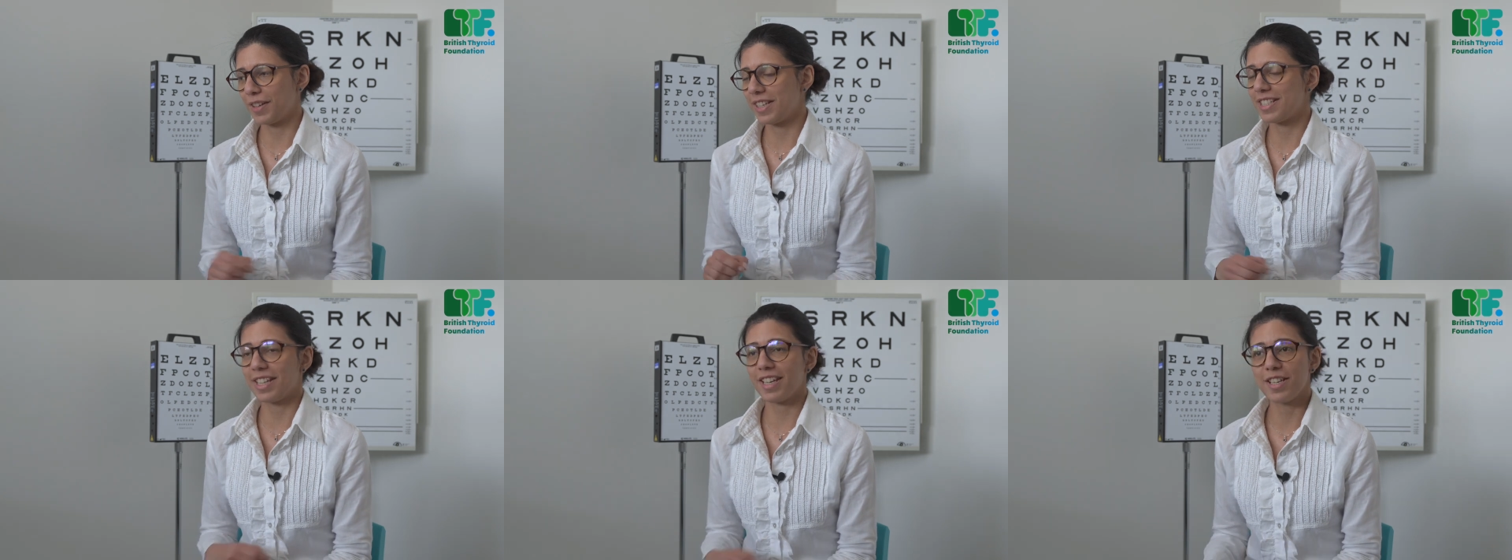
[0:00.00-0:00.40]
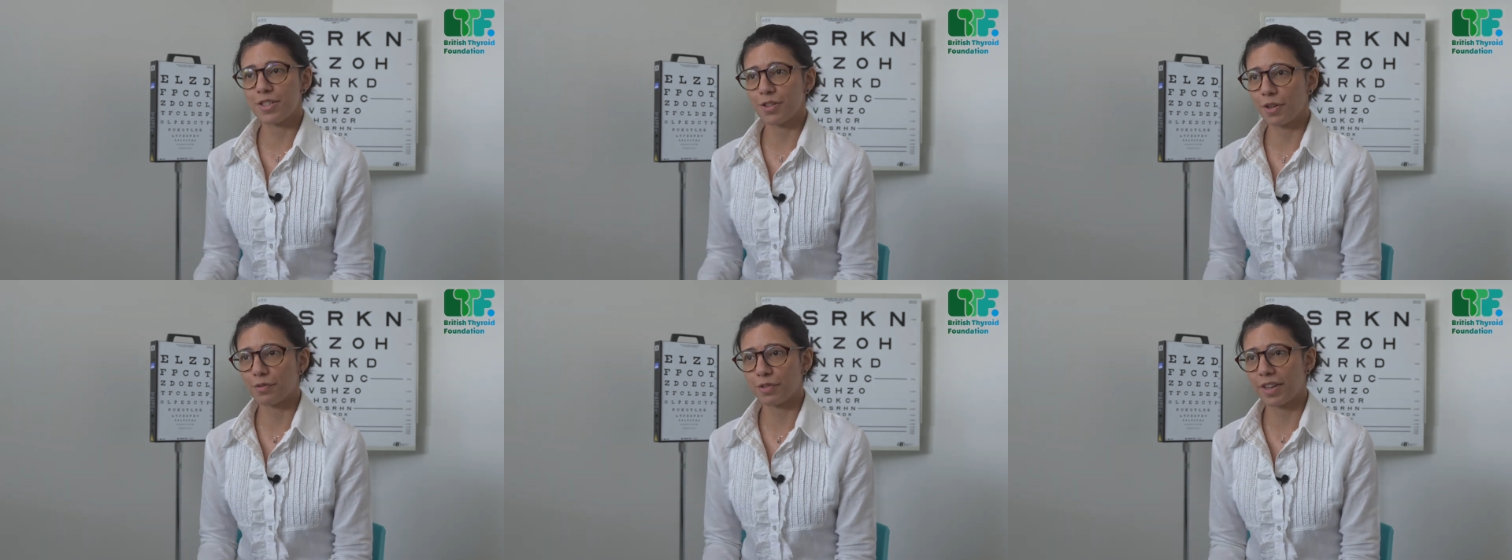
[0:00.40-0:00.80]
it's
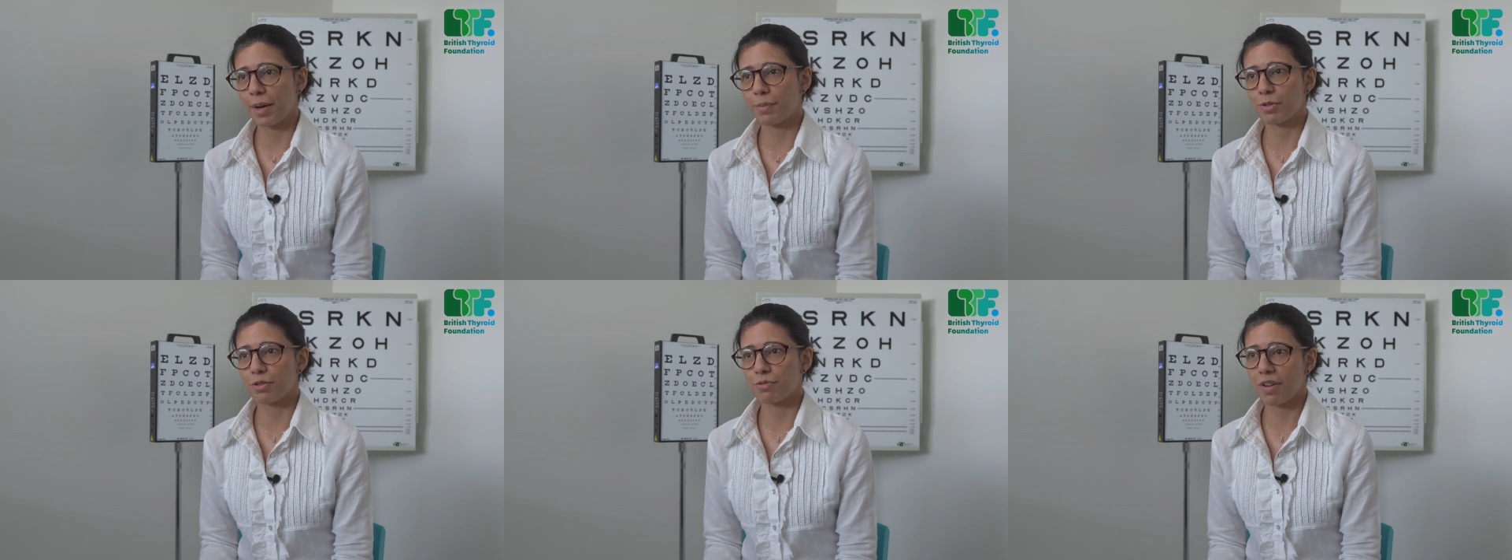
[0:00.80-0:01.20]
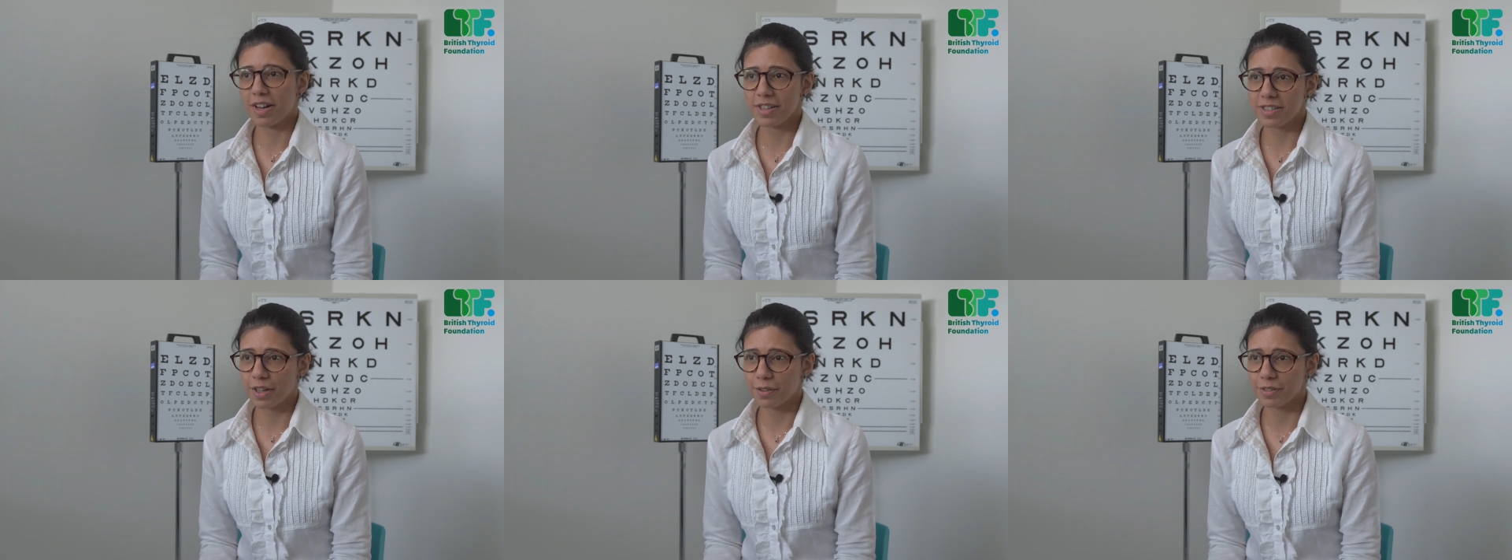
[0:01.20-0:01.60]
easier for them to
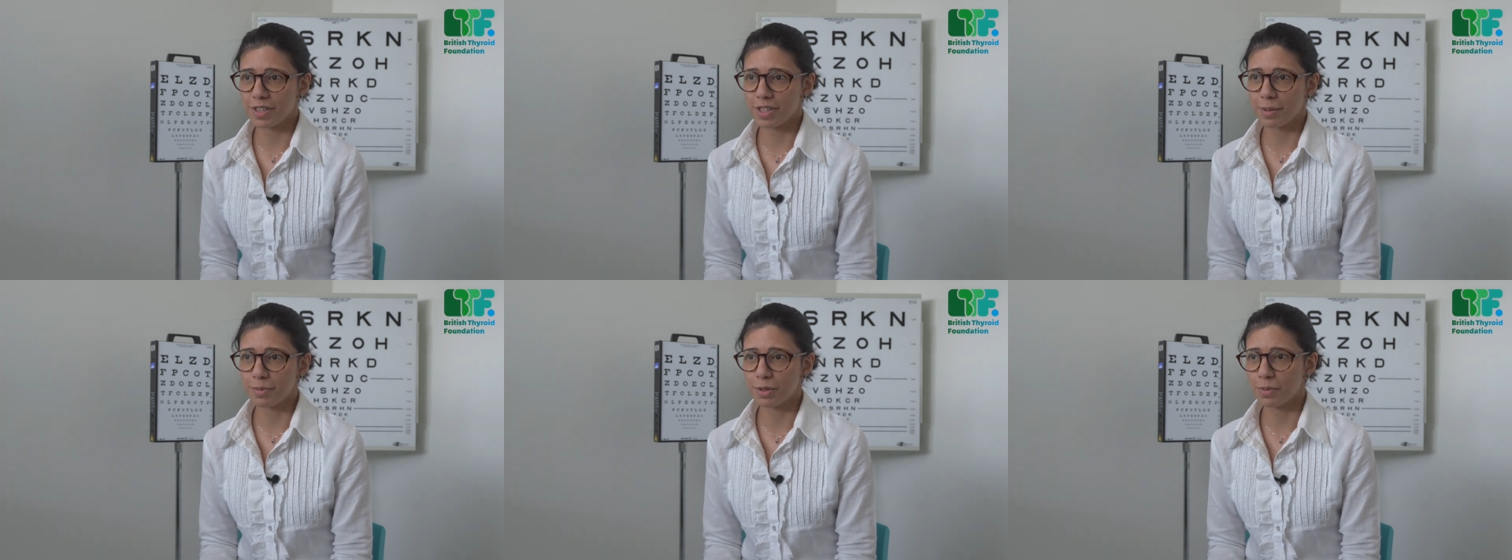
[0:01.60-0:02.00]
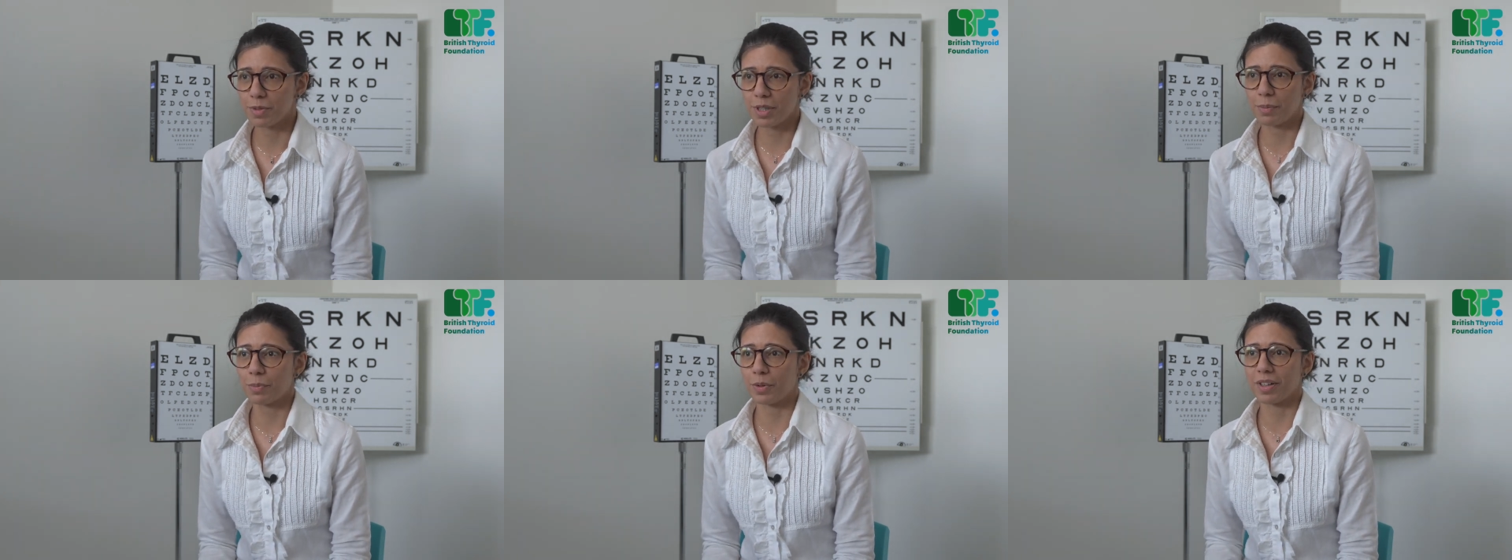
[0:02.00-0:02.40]
write down the
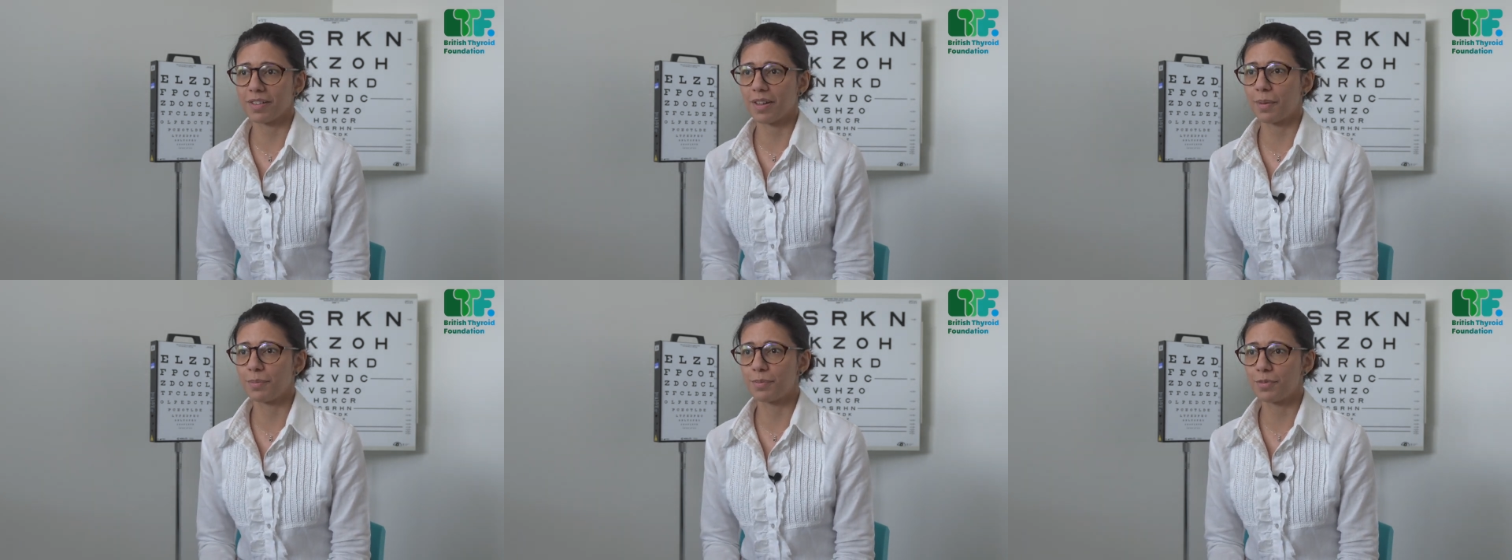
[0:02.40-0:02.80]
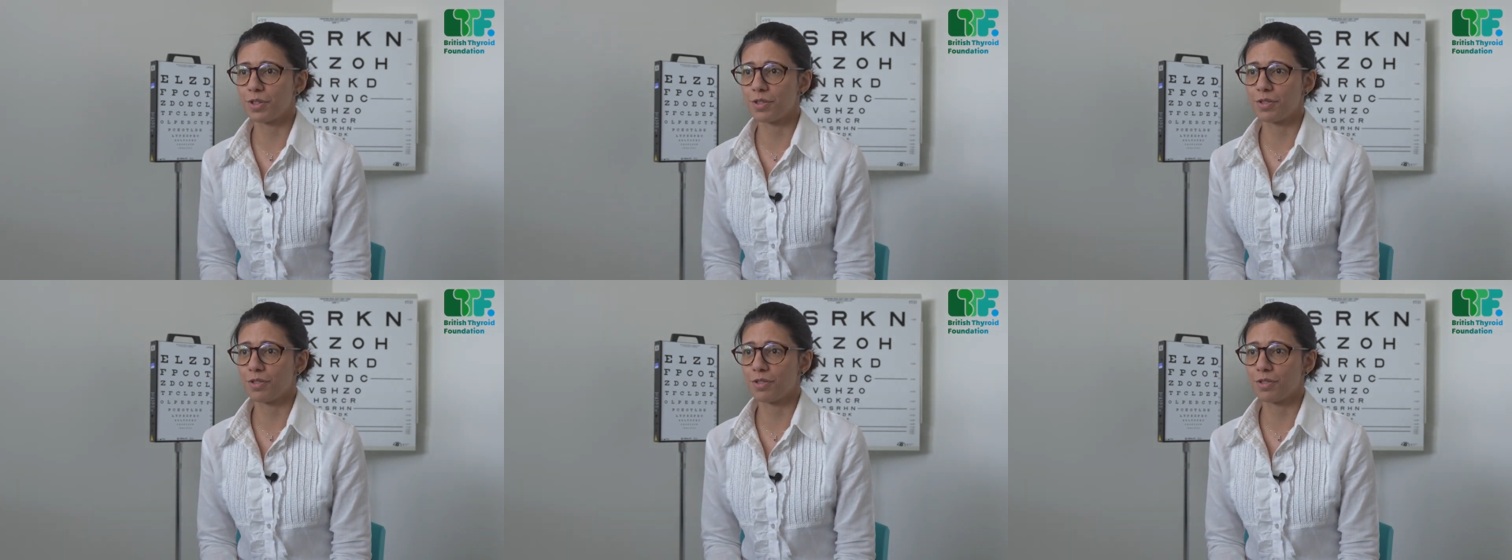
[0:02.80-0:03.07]
symptoms and bring them